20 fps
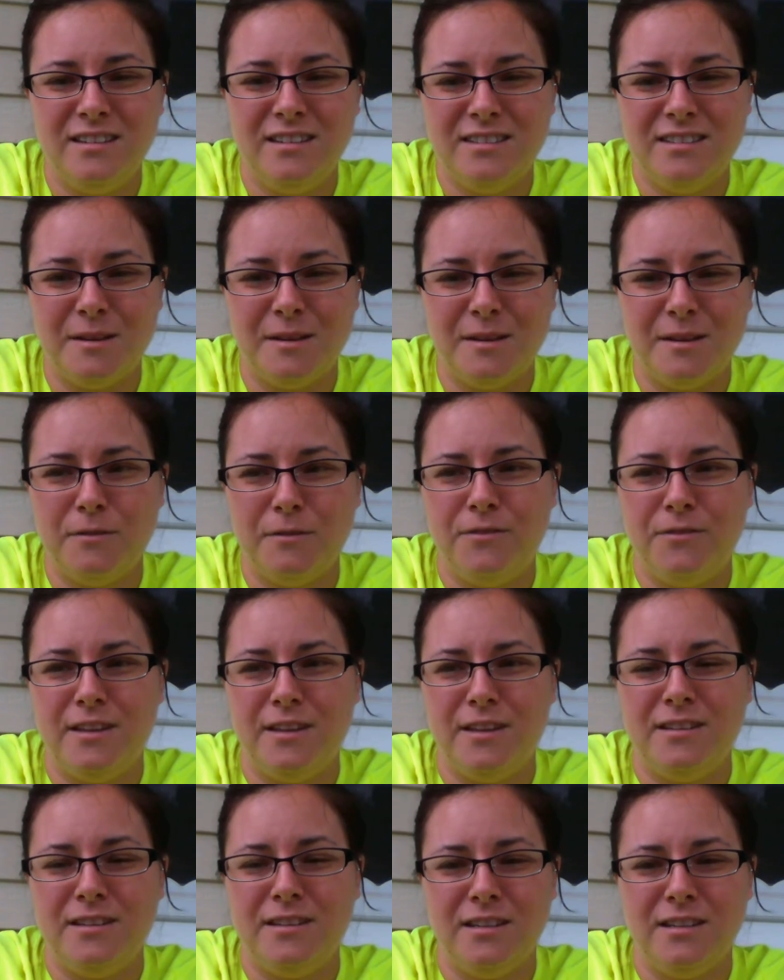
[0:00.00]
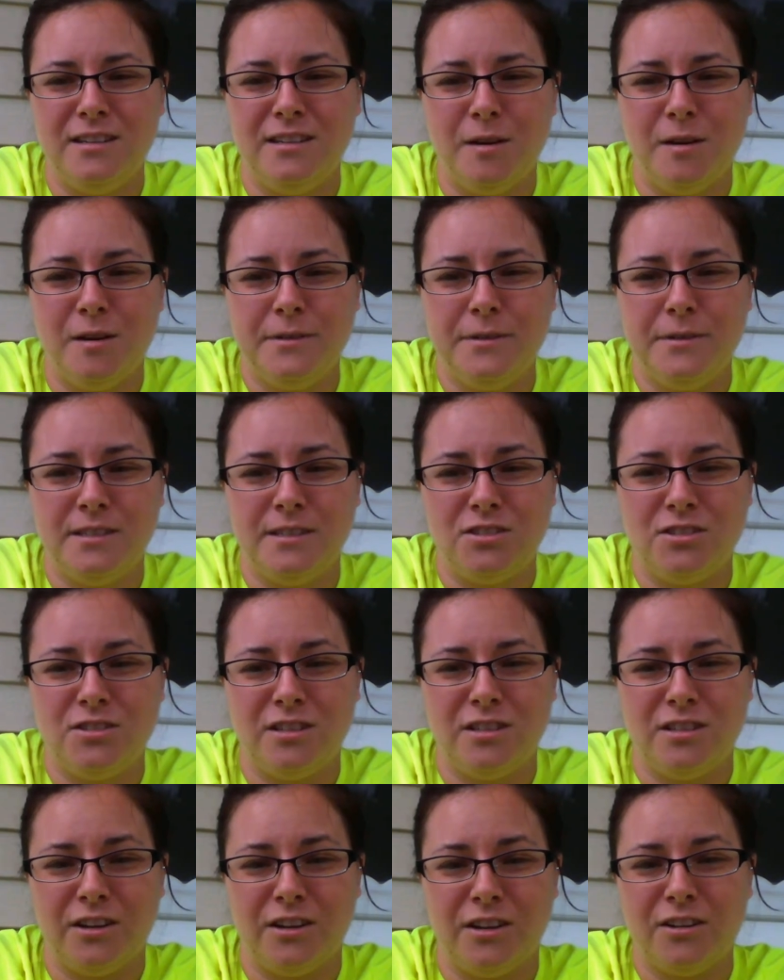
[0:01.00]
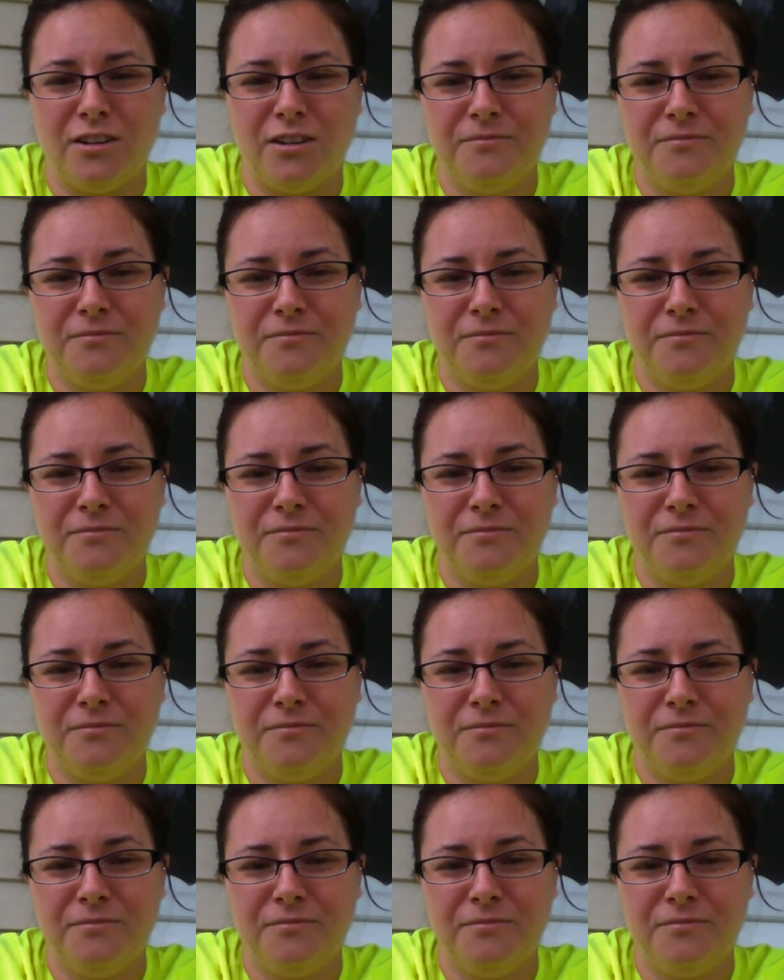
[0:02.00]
some of the decomposition here.